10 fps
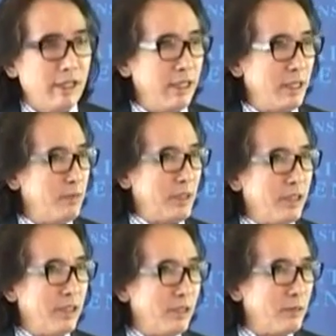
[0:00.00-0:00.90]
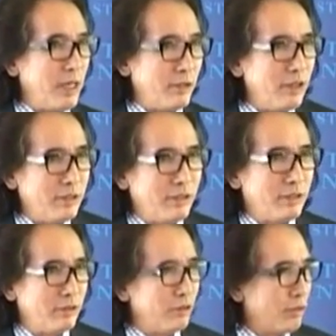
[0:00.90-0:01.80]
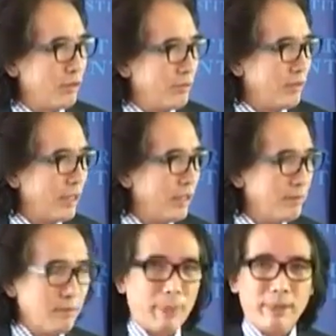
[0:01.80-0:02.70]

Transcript: in a particular way, not sort of